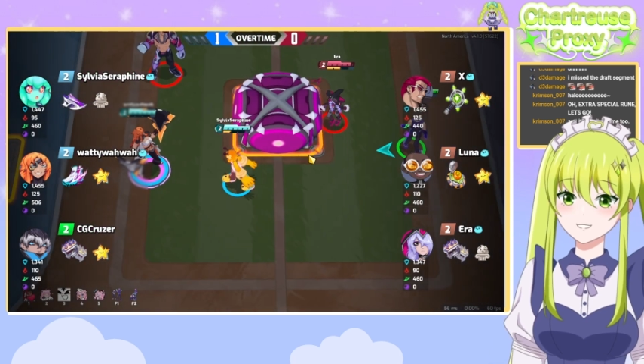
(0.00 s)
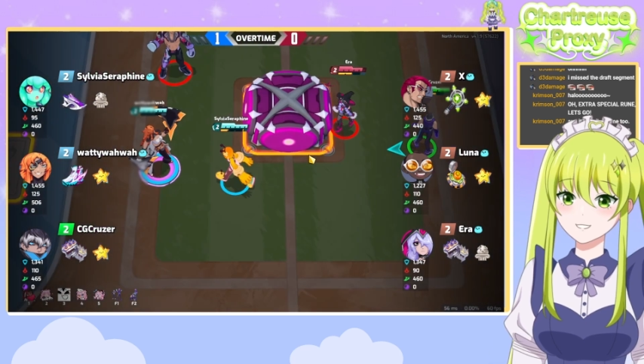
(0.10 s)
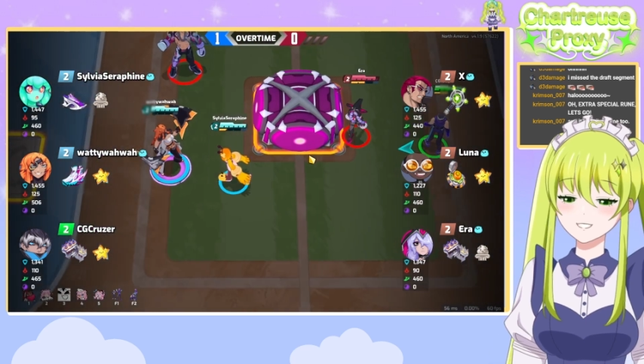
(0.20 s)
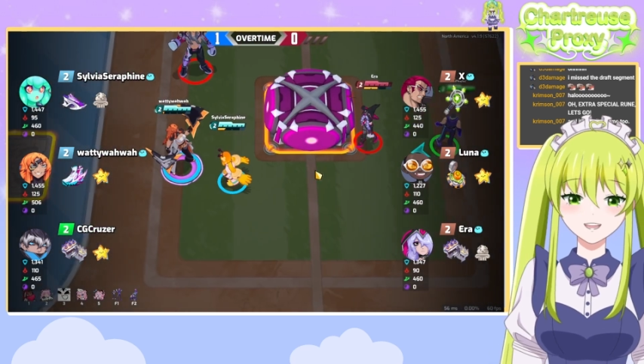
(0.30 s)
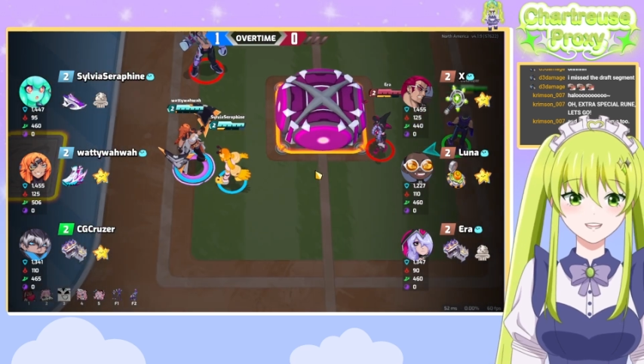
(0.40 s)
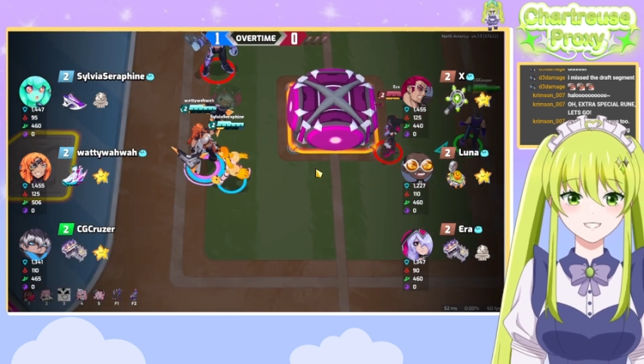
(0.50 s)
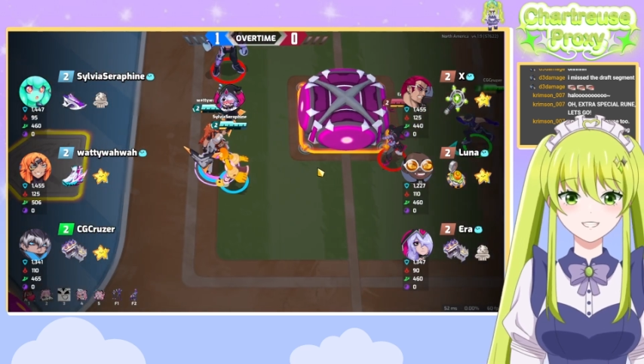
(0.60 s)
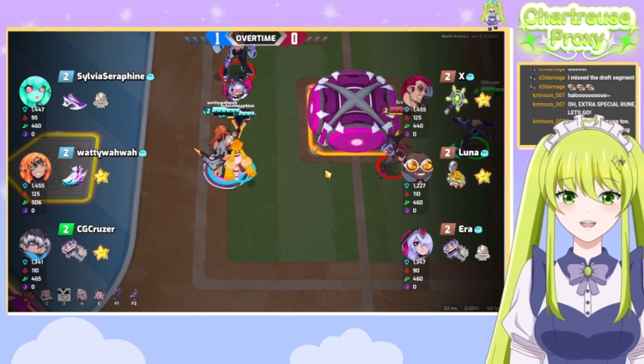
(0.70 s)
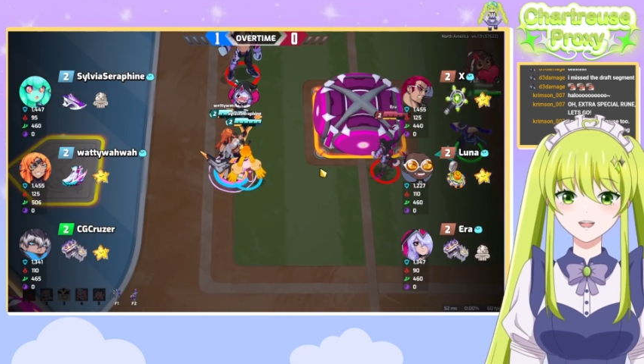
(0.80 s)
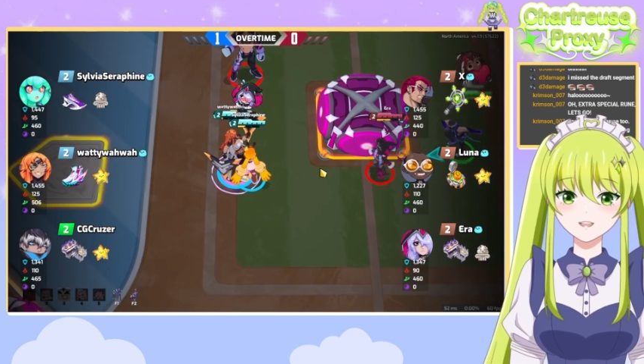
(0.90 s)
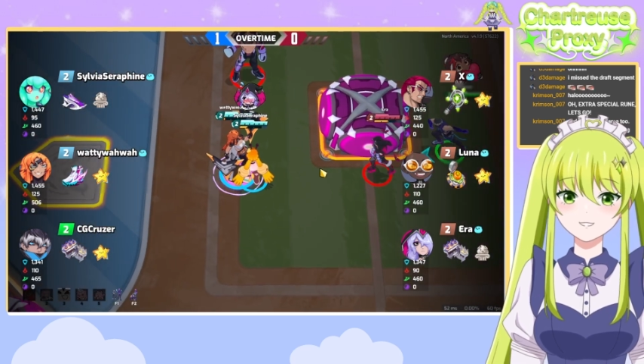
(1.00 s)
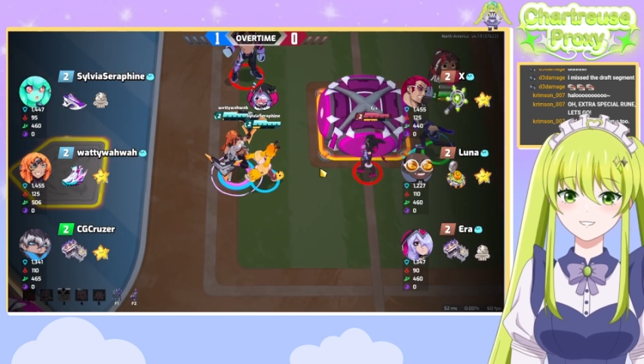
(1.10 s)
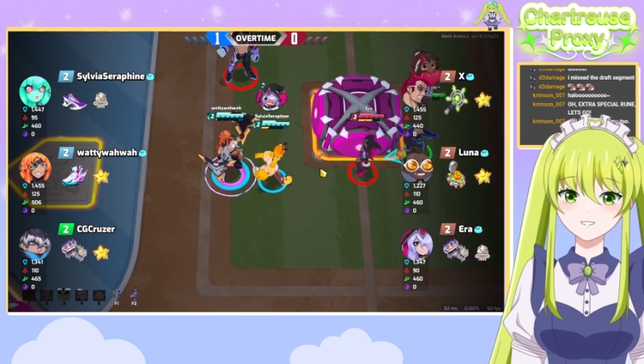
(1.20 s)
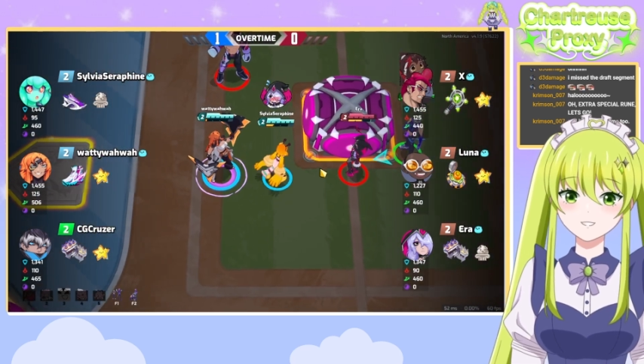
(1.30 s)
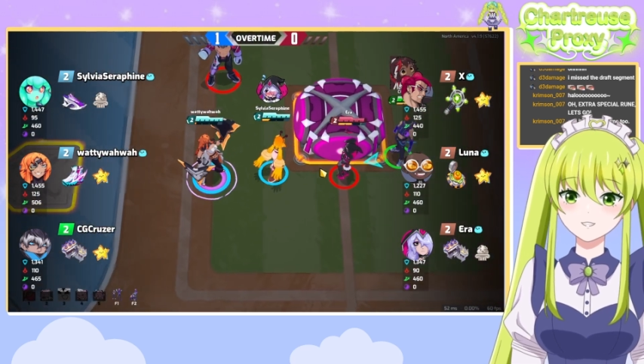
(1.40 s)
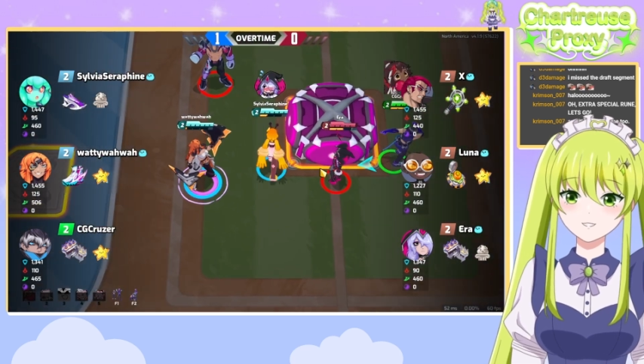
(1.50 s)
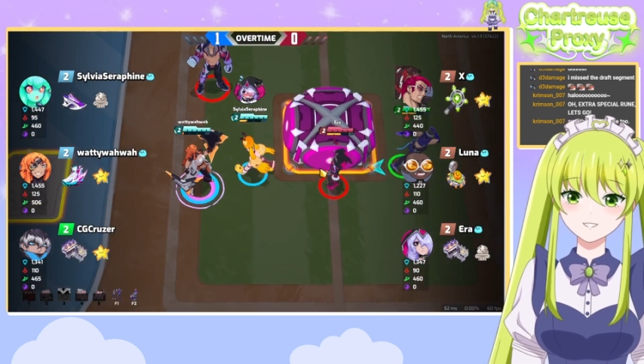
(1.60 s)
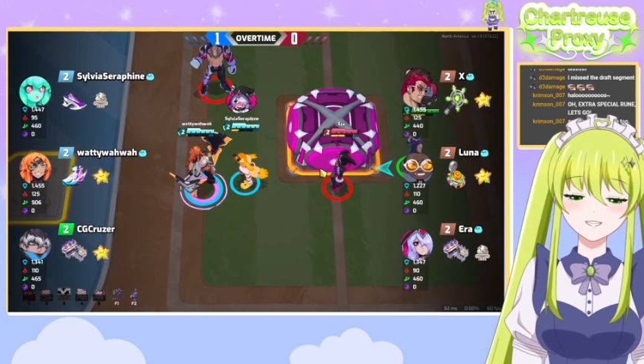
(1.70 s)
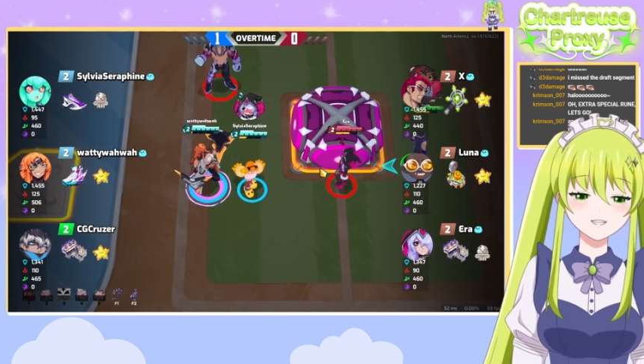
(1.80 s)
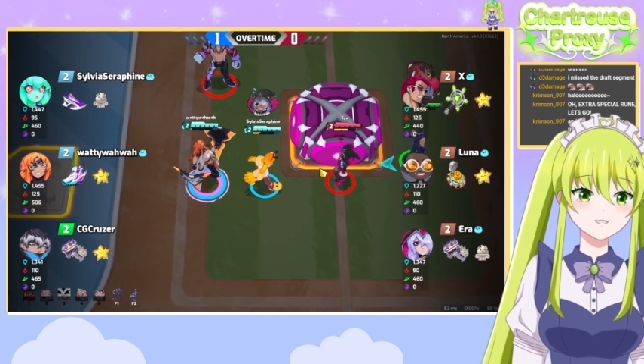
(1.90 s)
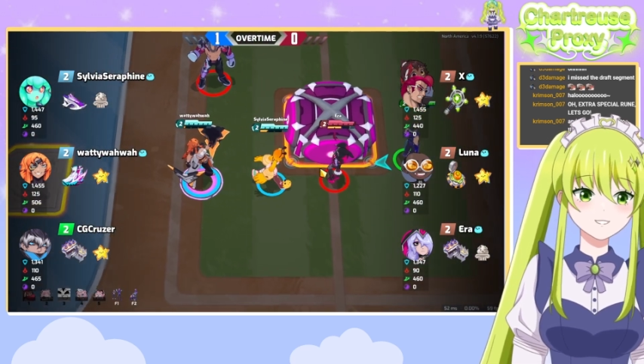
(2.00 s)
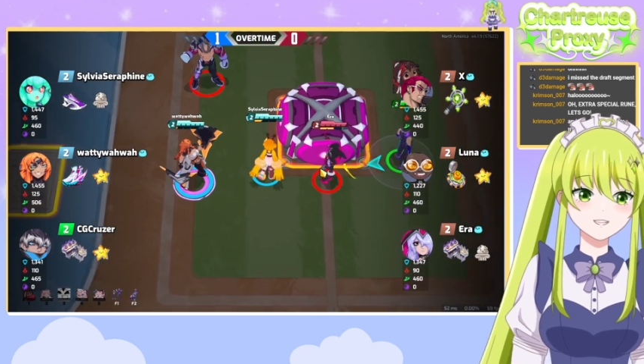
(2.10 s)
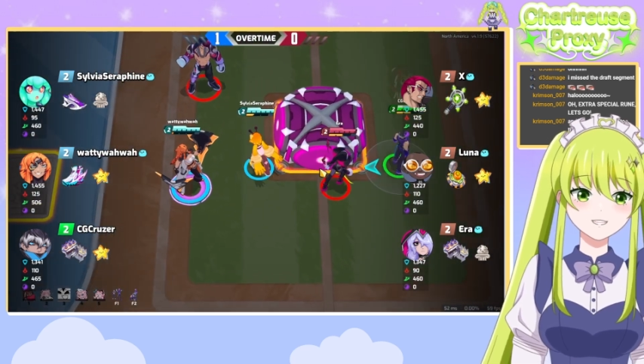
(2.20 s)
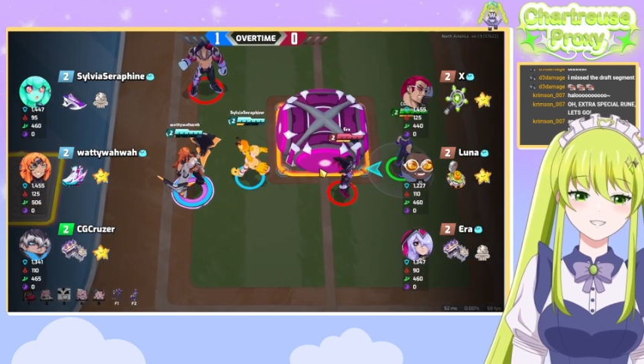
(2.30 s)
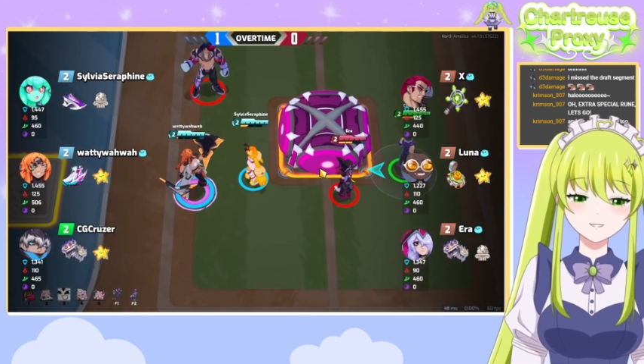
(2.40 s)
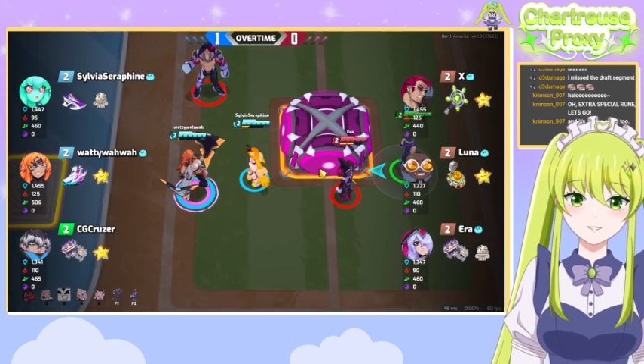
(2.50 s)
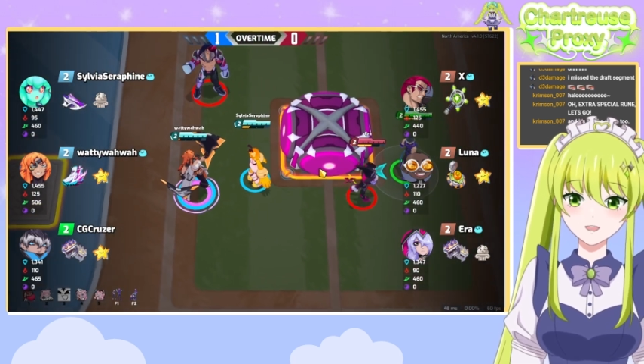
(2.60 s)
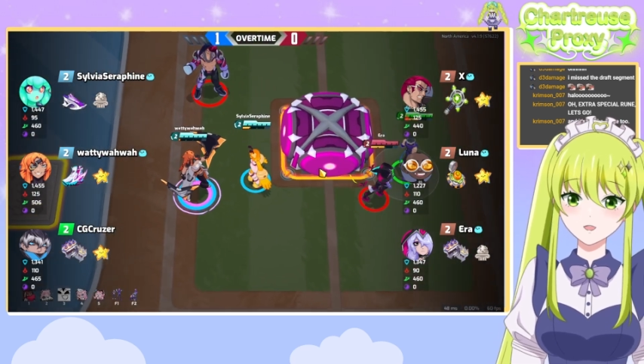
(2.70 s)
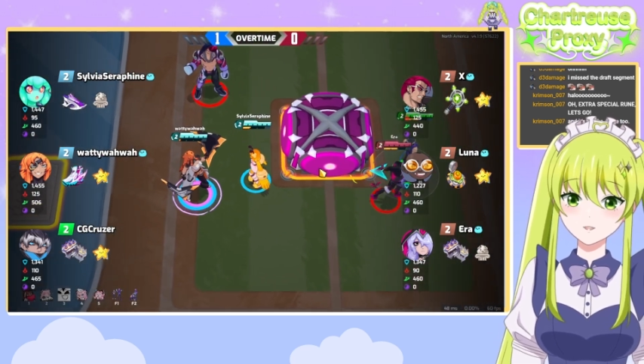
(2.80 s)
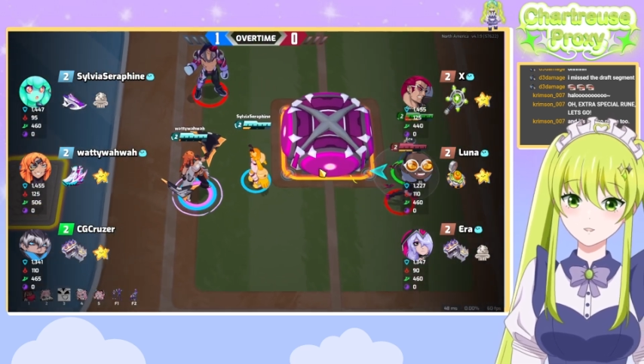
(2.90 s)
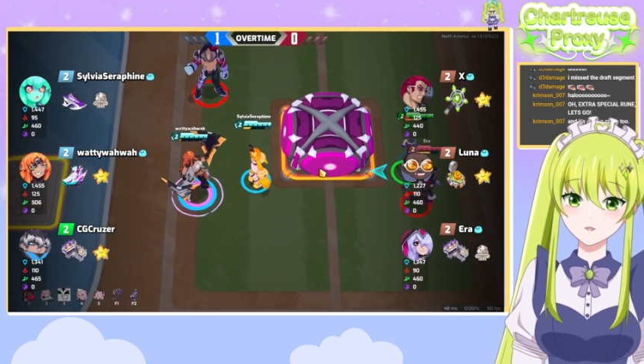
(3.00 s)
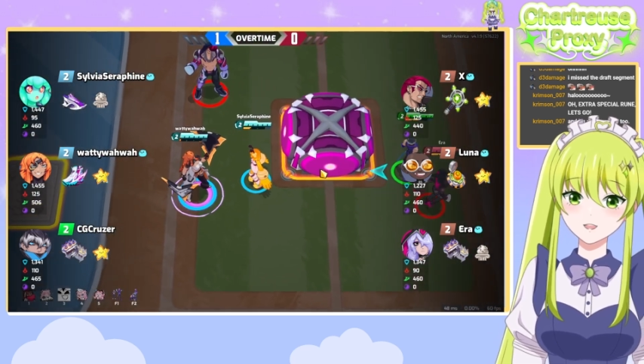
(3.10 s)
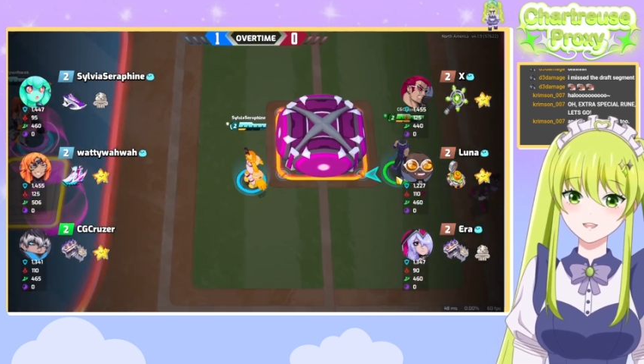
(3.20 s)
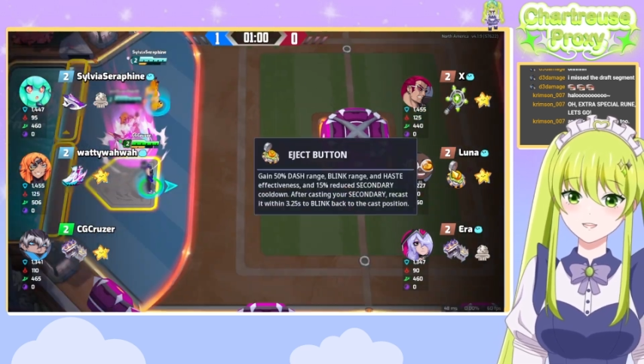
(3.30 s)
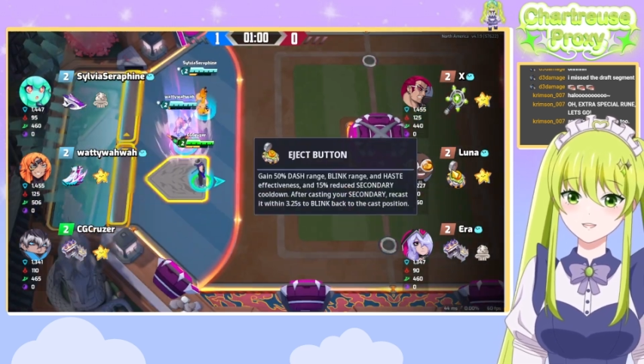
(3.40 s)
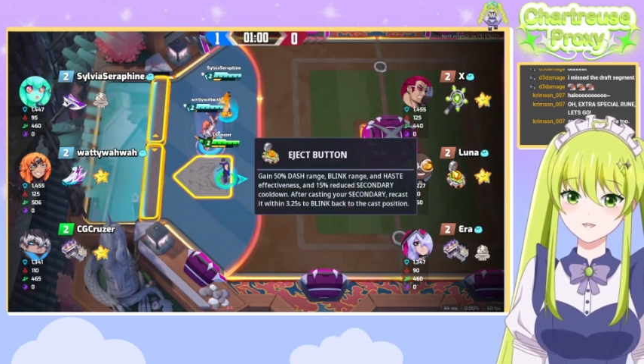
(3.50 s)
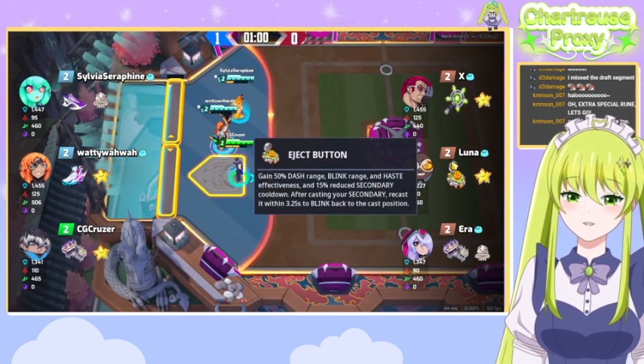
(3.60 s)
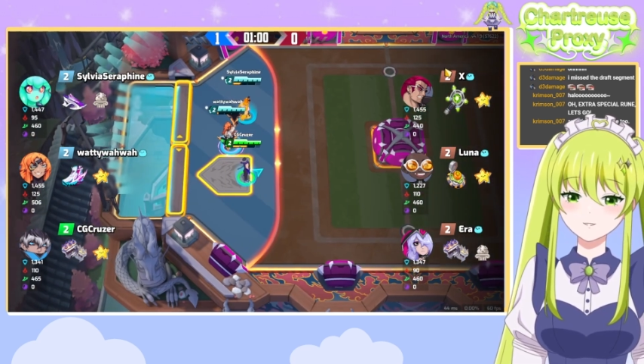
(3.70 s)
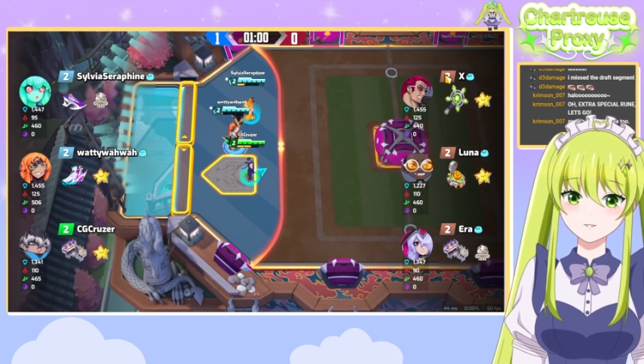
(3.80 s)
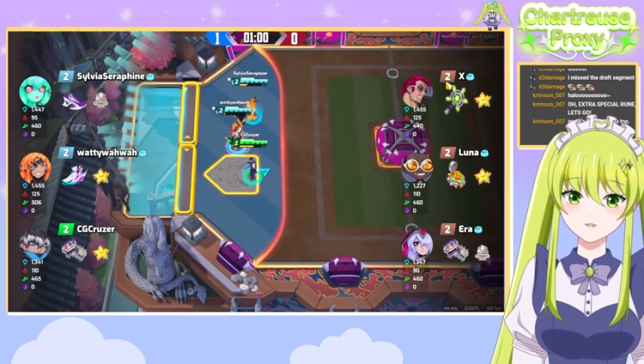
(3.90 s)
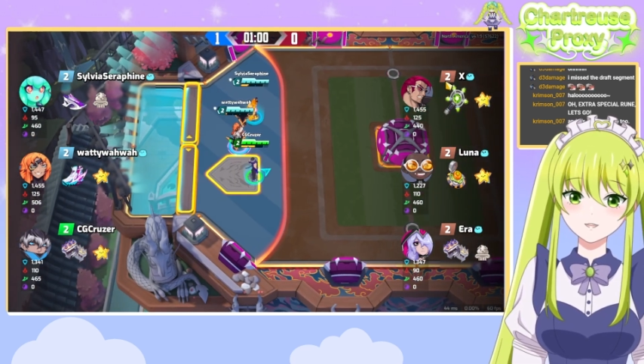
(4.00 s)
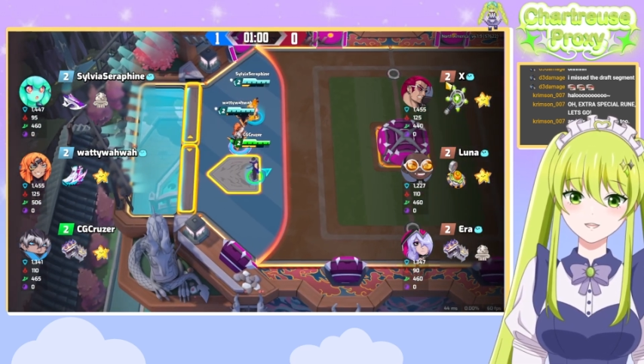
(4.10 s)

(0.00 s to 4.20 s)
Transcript: That is absolutely an amazing round one from Luna.